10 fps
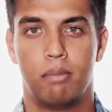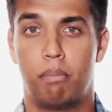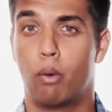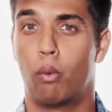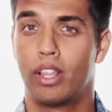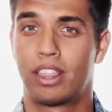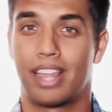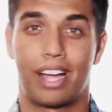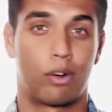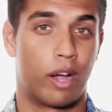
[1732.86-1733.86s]
But with
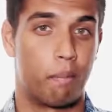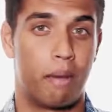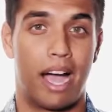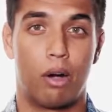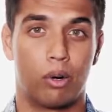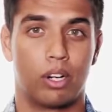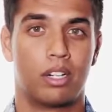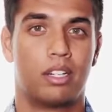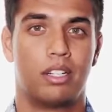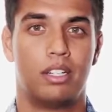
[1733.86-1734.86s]
that great power
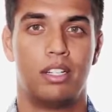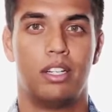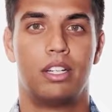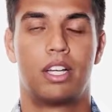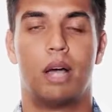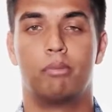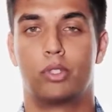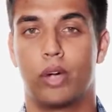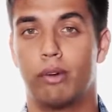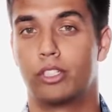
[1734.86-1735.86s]
comes
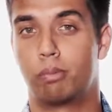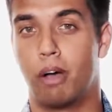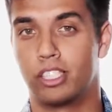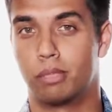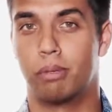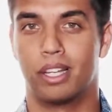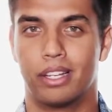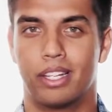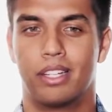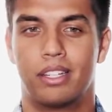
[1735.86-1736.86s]
great
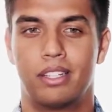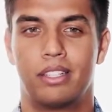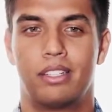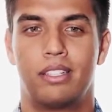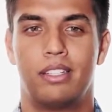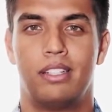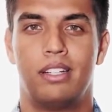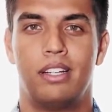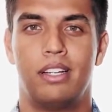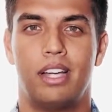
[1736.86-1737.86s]
responsibility.
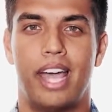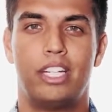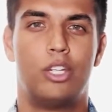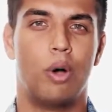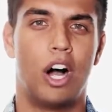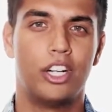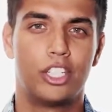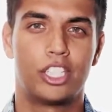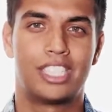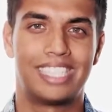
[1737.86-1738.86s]
And to
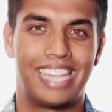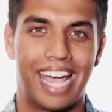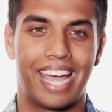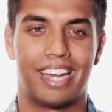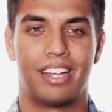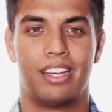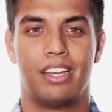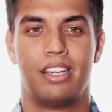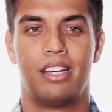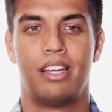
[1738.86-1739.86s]
understand
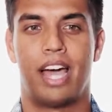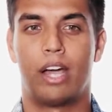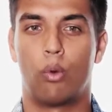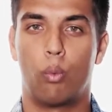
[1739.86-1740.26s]
how to